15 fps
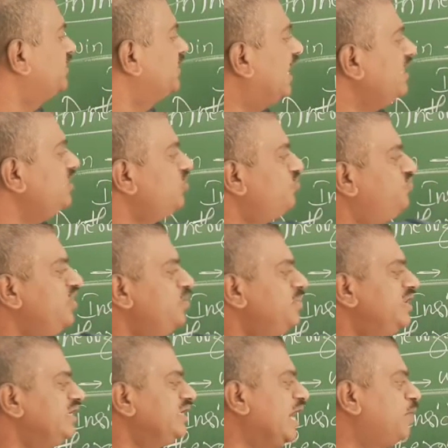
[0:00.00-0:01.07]
and the
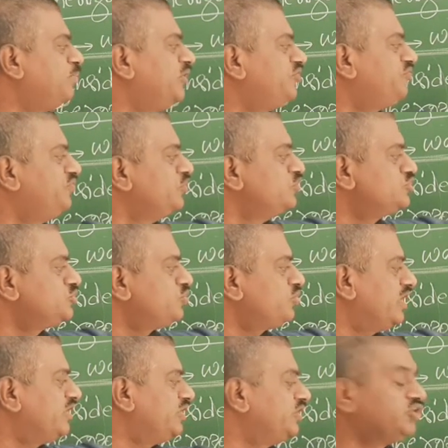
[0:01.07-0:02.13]
female gamete fuse
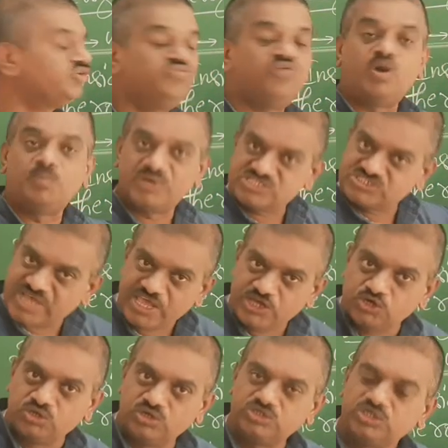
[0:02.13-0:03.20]
together to form a
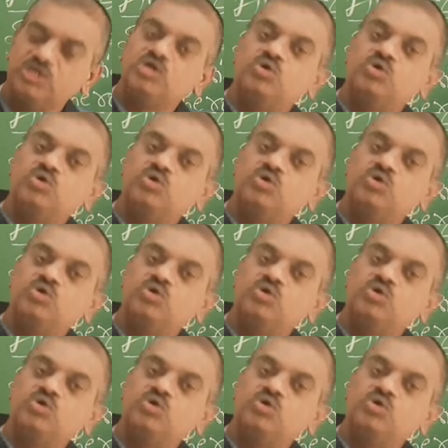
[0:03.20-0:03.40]
zygote.